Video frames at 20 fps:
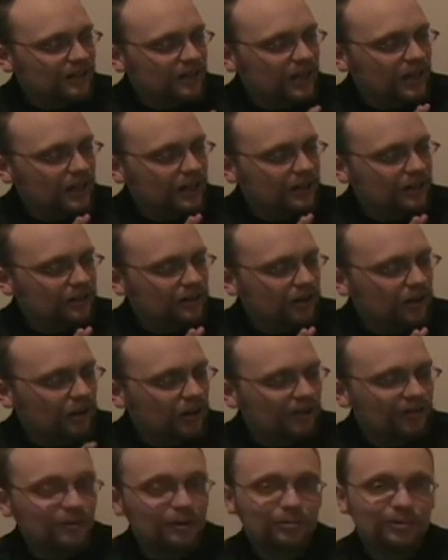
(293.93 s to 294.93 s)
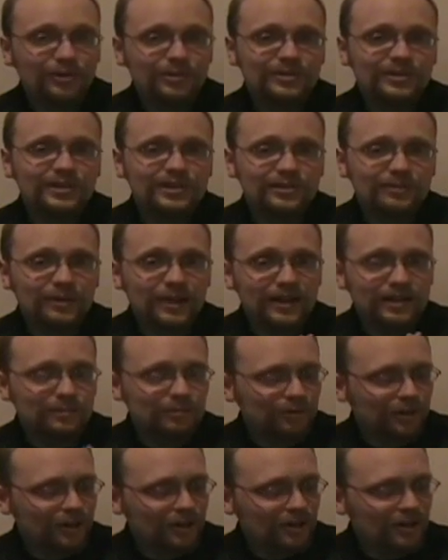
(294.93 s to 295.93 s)
And all of our proceeds
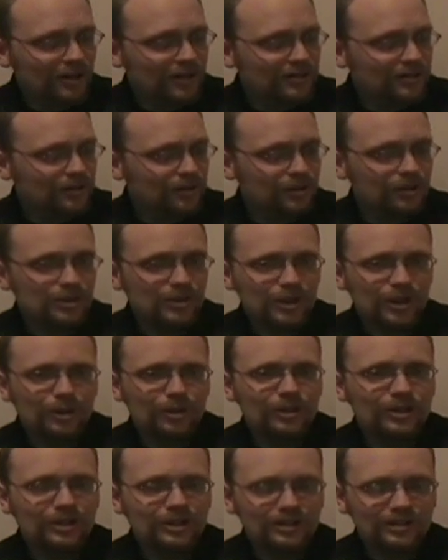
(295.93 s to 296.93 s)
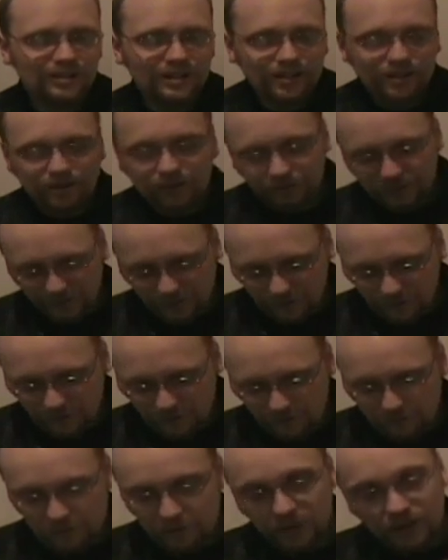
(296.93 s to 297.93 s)
past printing costs go to charity. They go
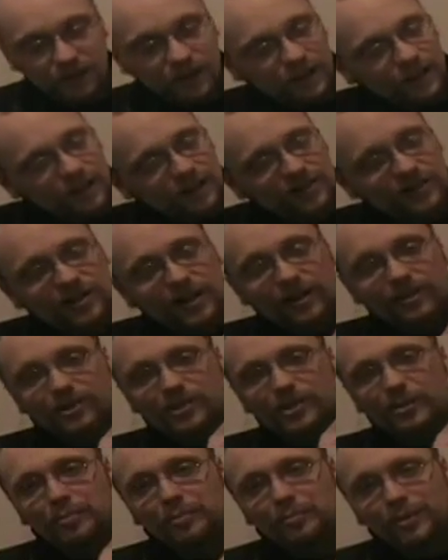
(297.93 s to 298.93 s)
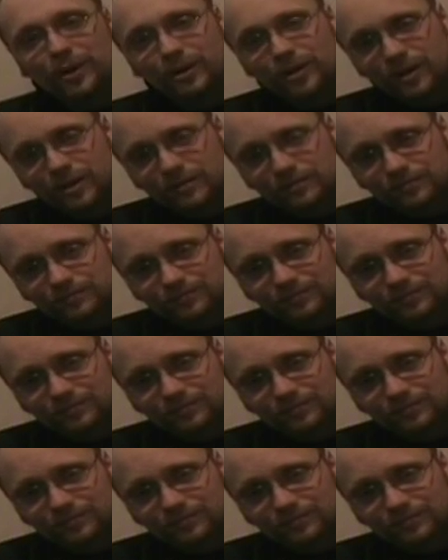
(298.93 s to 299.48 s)
to Scholarship America,